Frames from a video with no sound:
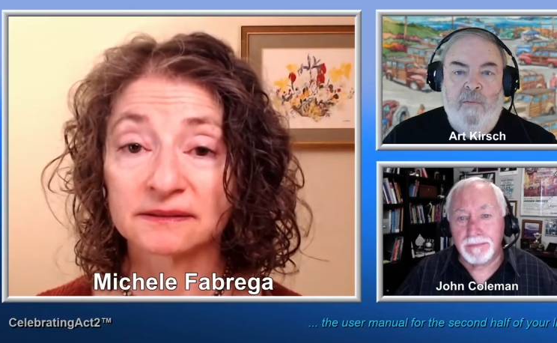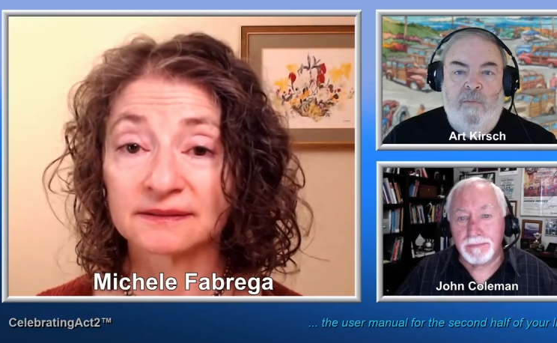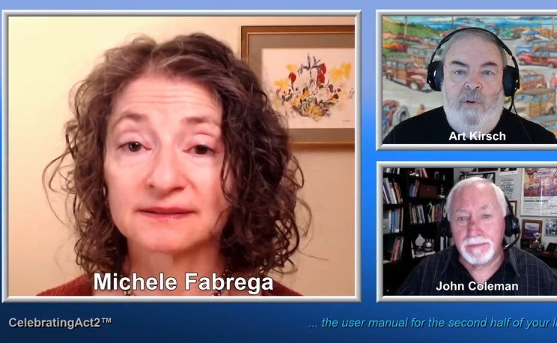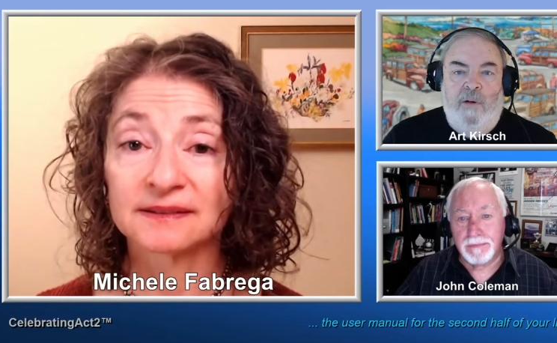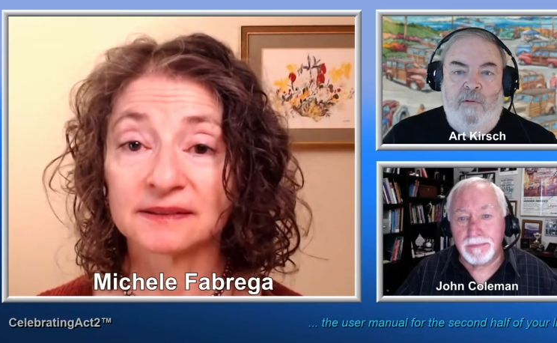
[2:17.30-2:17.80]

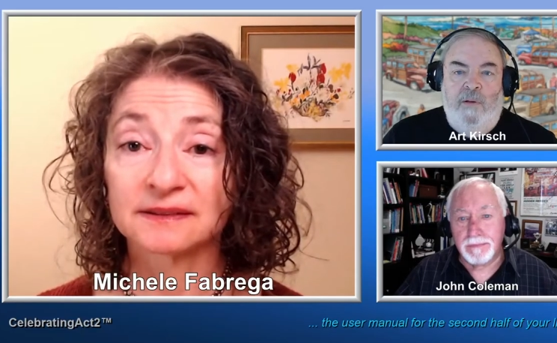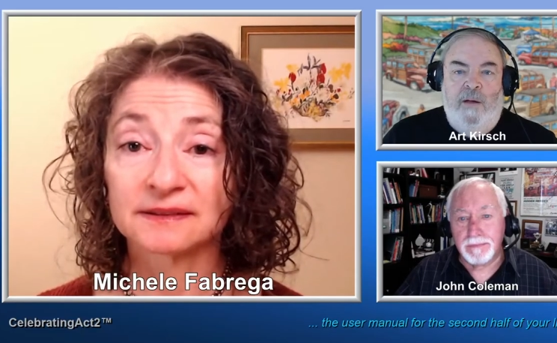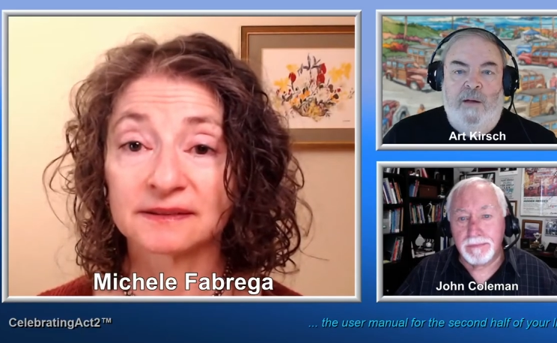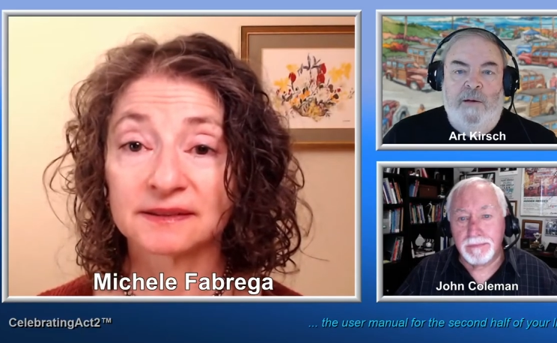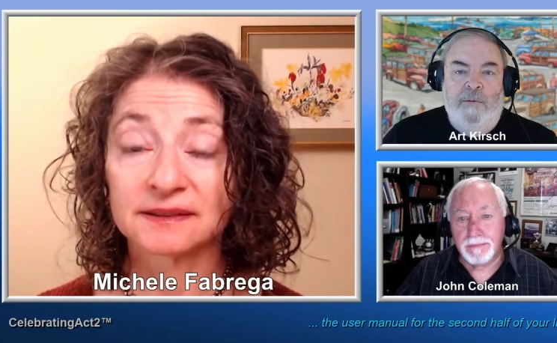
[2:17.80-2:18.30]

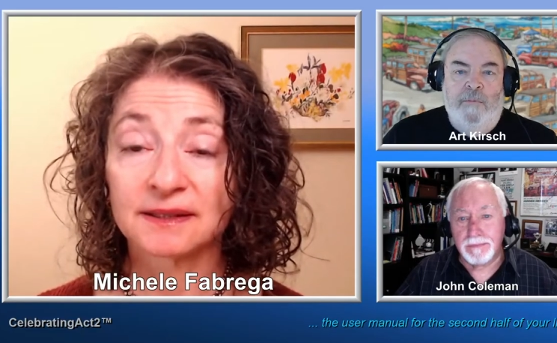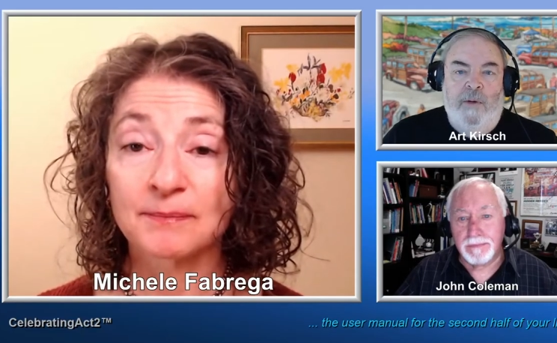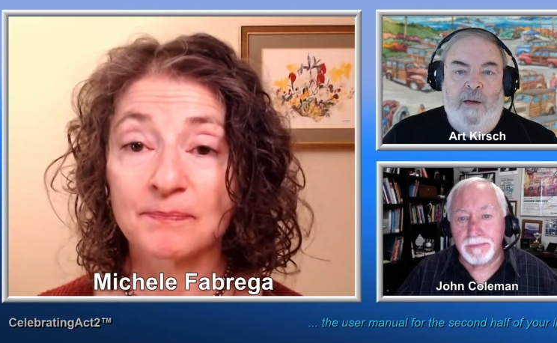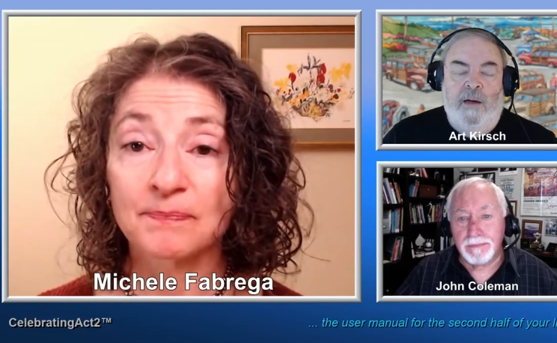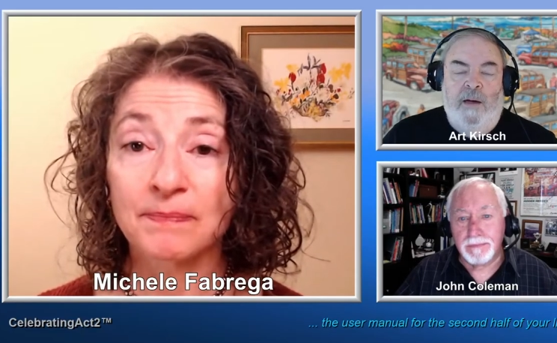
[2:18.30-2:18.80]
Speaker 1: Well,
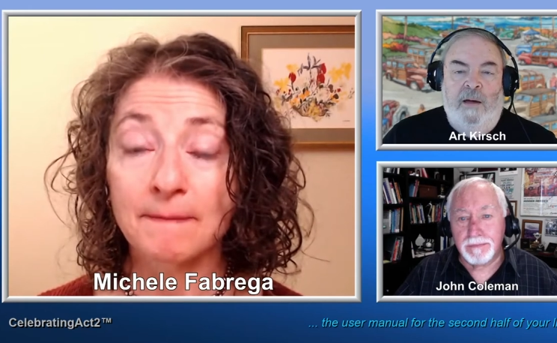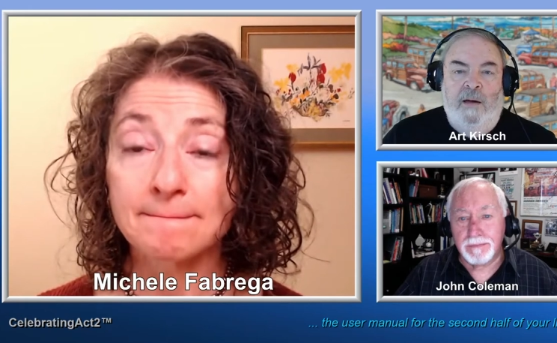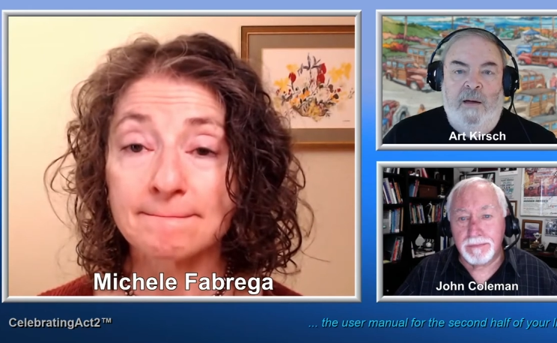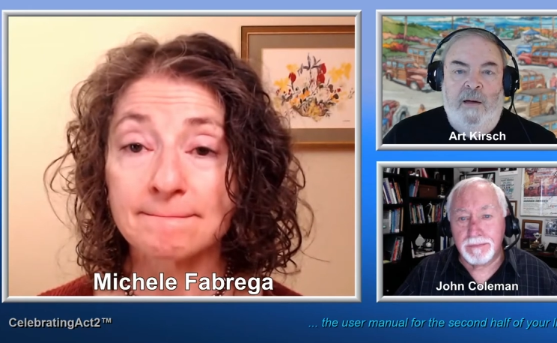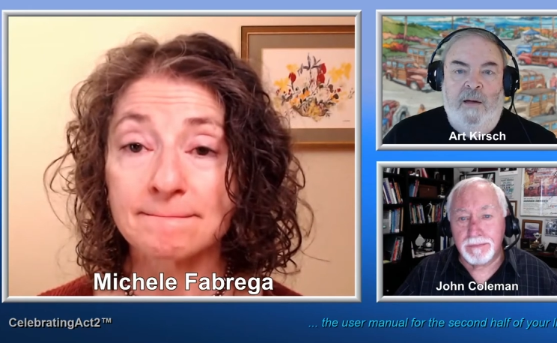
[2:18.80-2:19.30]

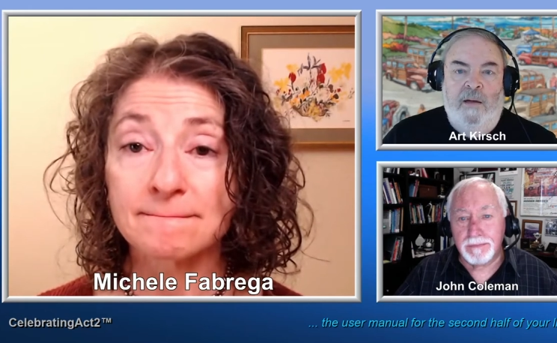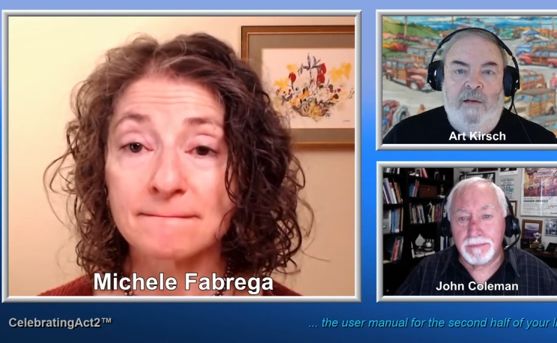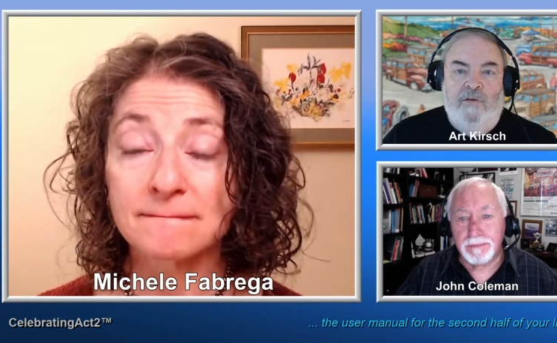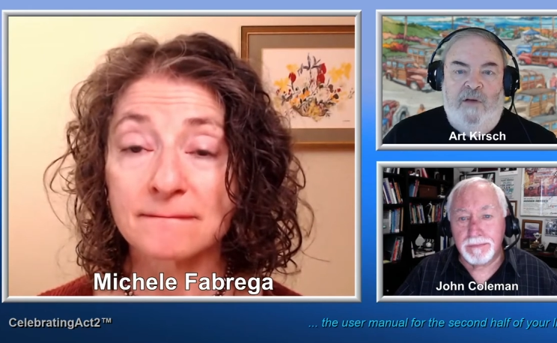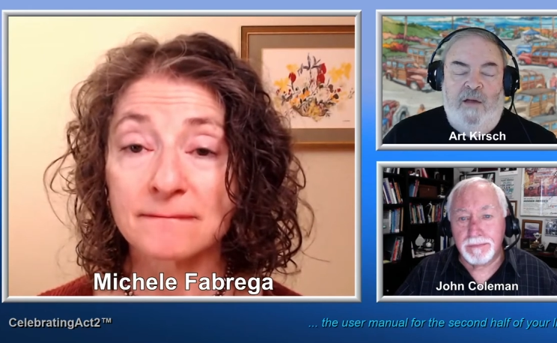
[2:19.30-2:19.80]

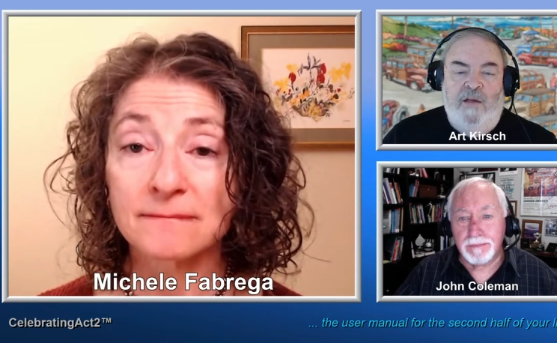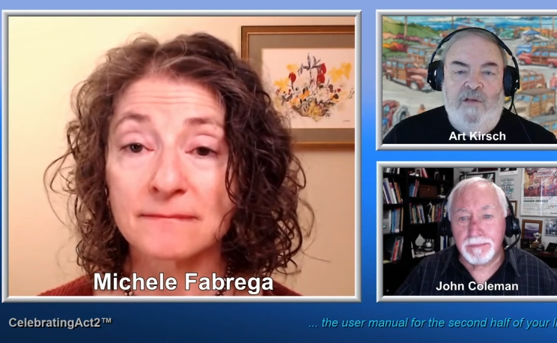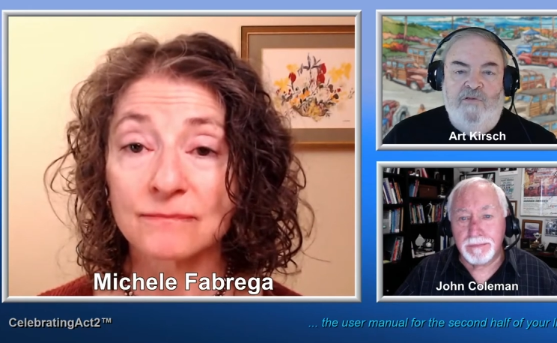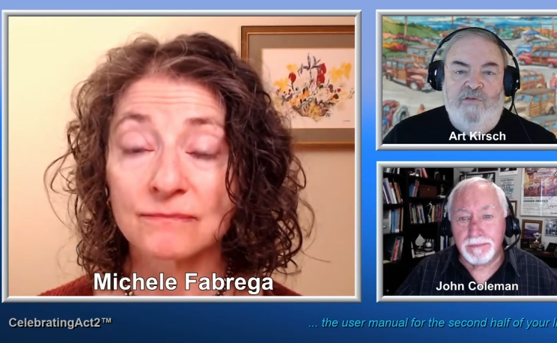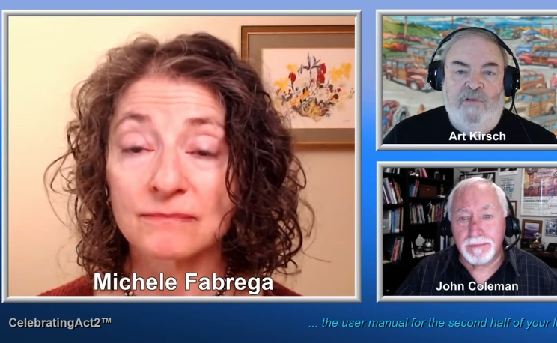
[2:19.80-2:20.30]
it's kind of
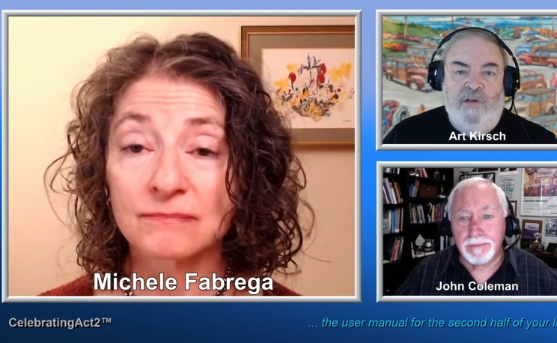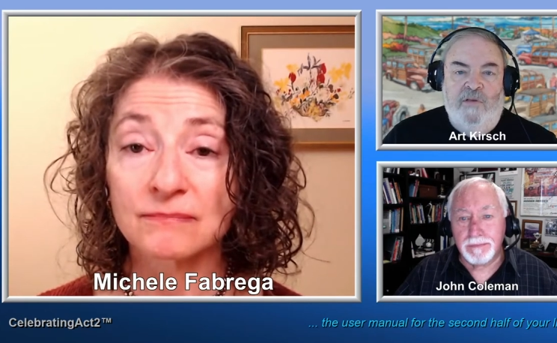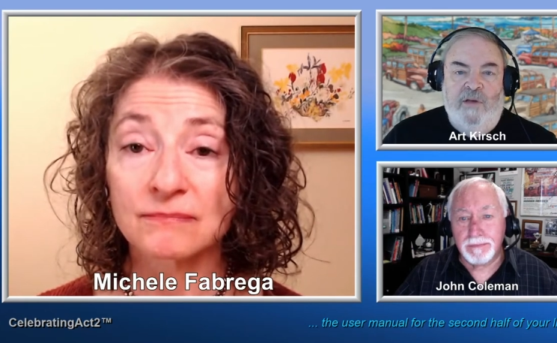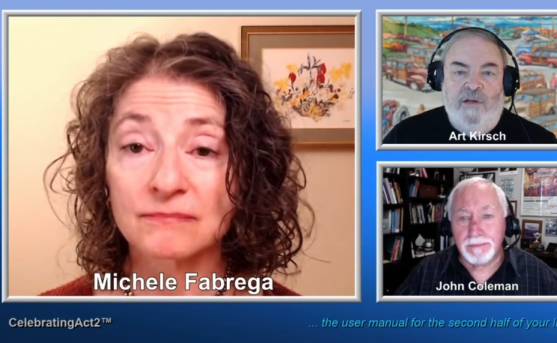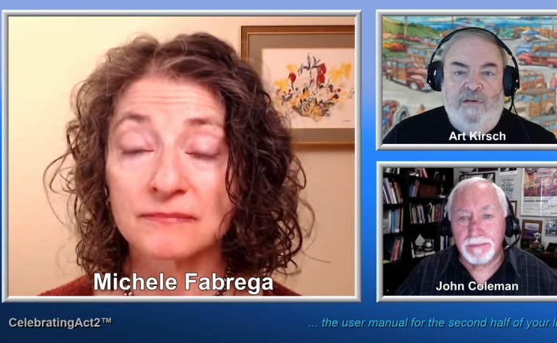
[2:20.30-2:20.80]
interesting in
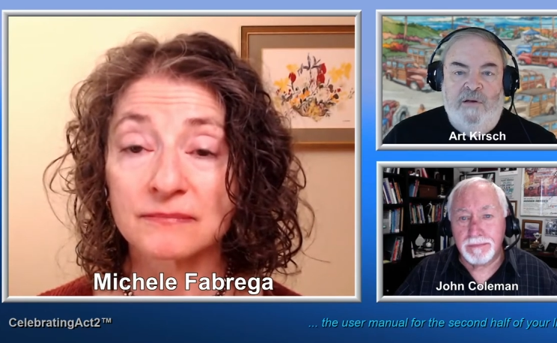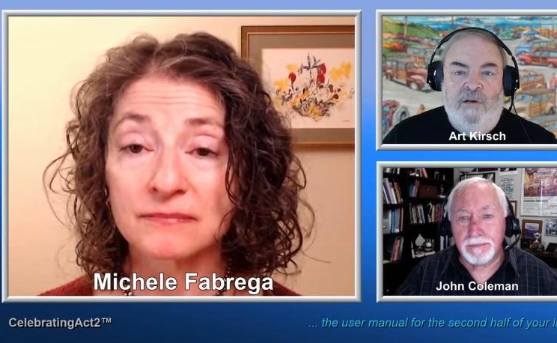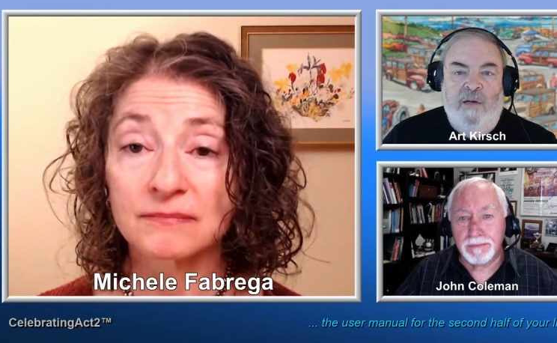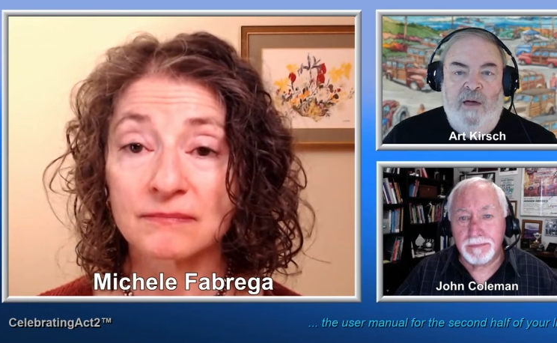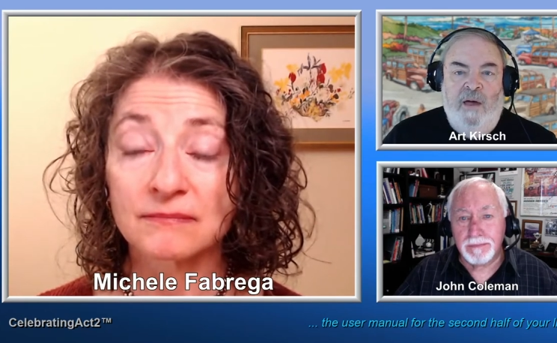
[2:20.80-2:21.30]

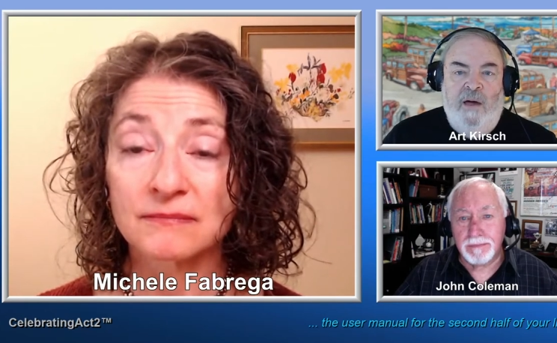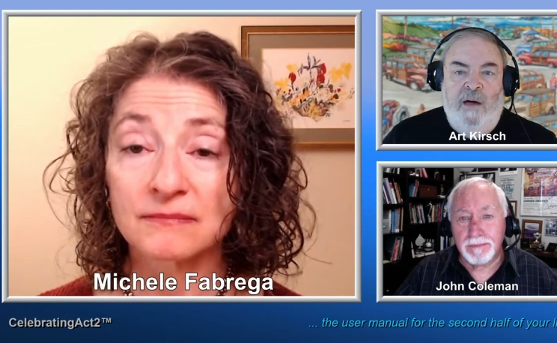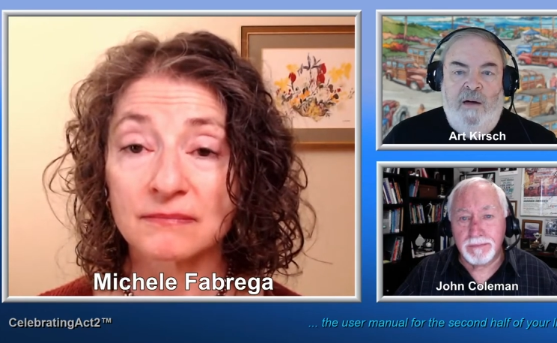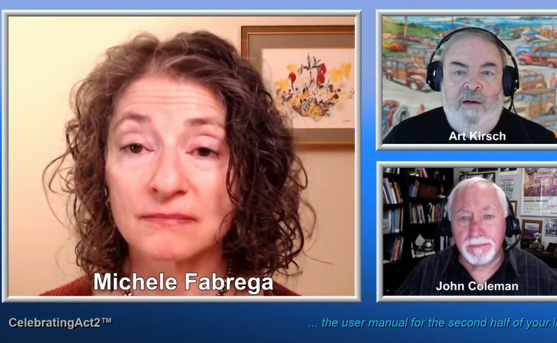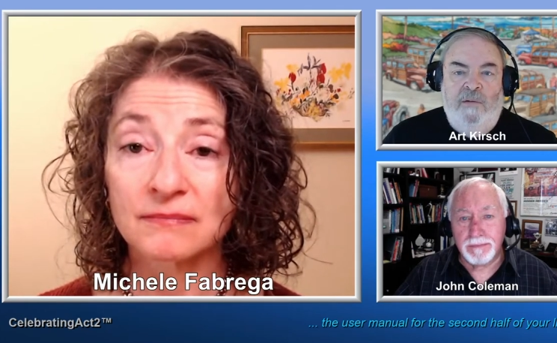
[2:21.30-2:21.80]
that
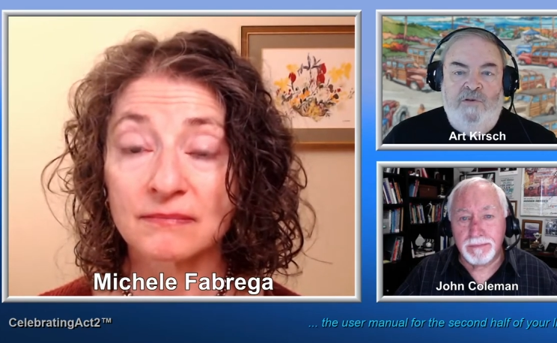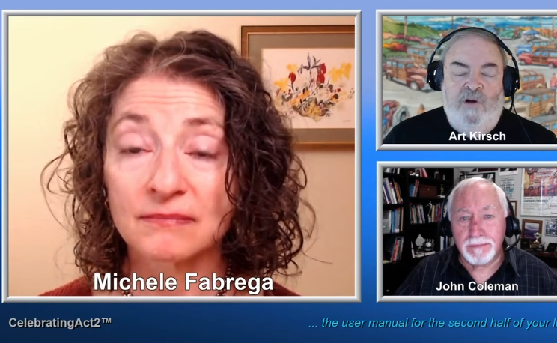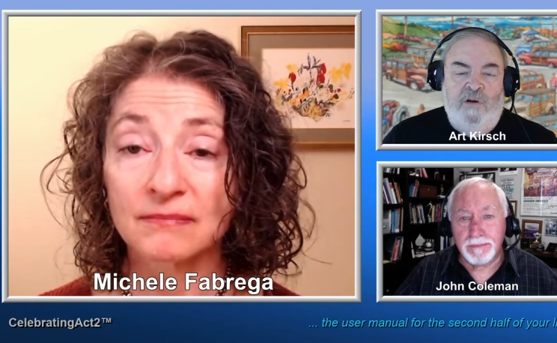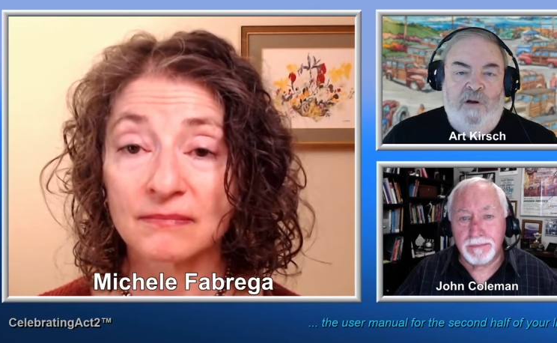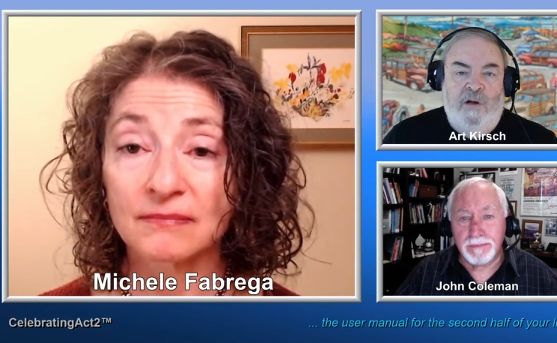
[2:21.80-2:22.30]

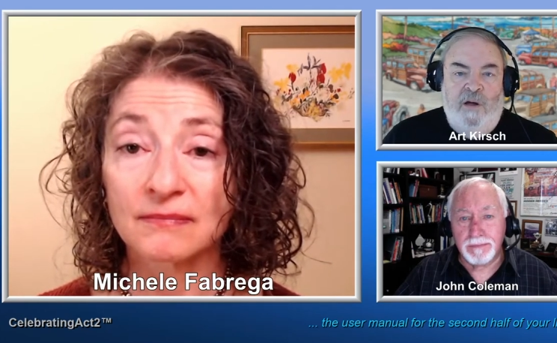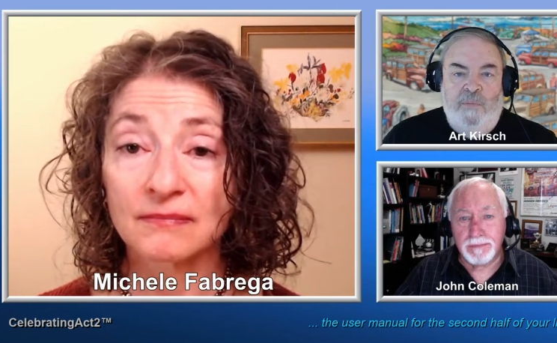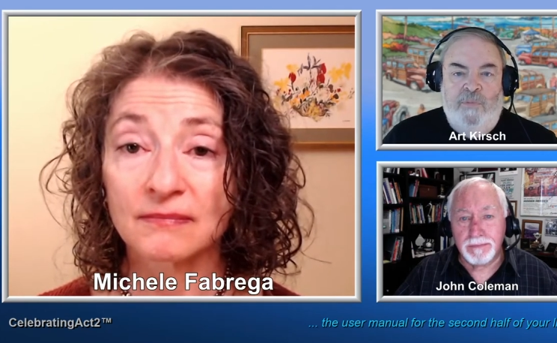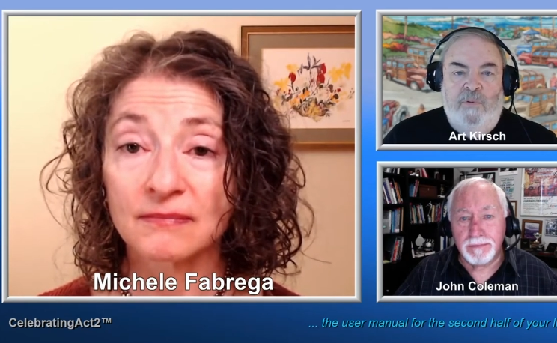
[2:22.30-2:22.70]
John and I.